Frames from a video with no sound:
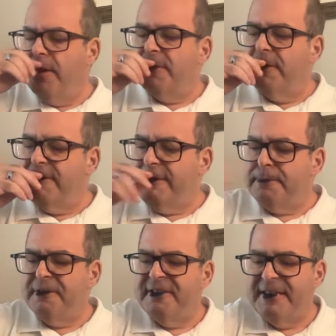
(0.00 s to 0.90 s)
So let's
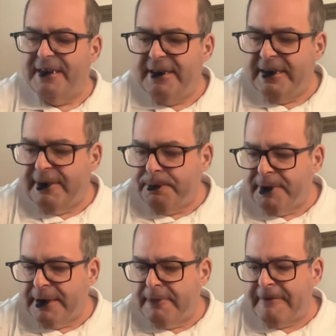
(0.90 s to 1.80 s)
proceed here.
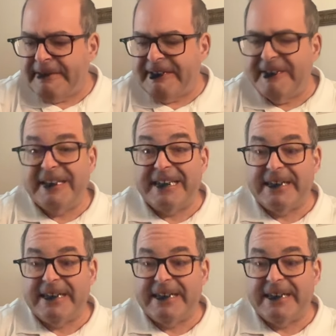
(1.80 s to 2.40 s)
I'm going to turn it